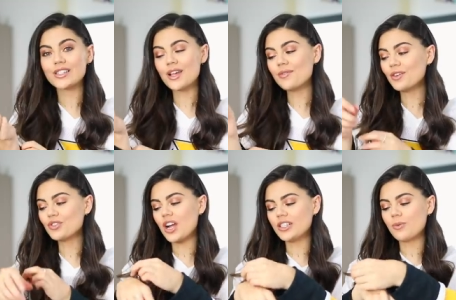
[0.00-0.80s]
Something I'm
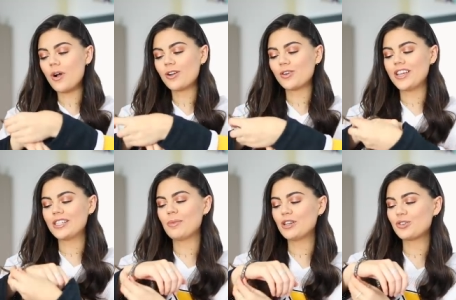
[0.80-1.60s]
trying to work on
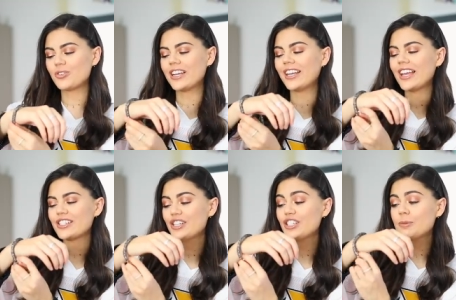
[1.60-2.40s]
is my jewelry
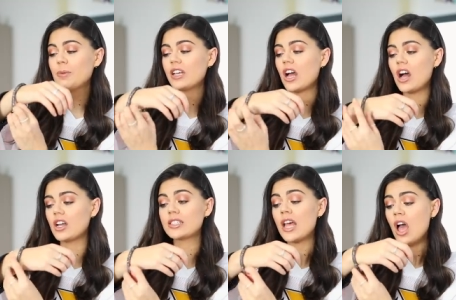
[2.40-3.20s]
collection, just
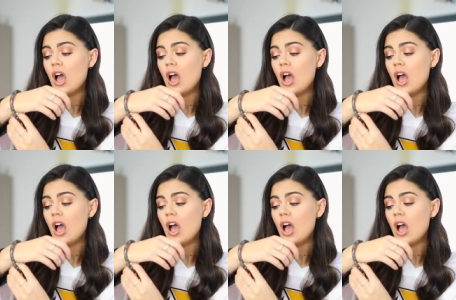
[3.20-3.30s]
because